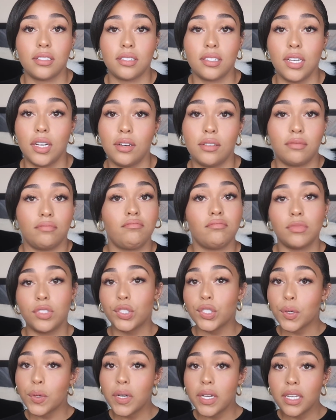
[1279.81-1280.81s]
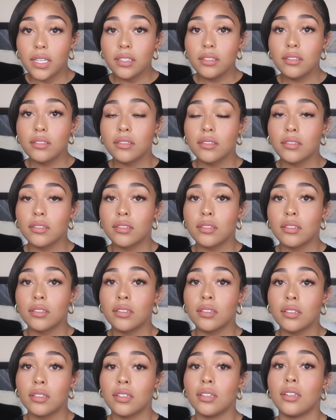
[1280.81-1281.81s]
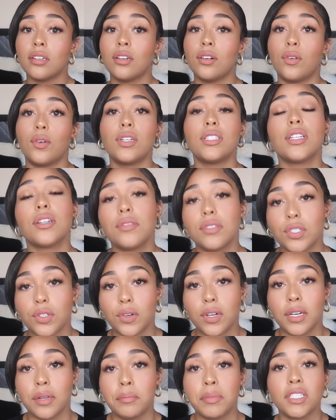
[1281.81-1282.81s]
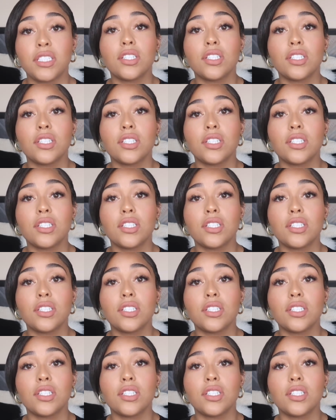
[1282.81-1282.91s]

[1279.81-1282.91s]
So join or don't join,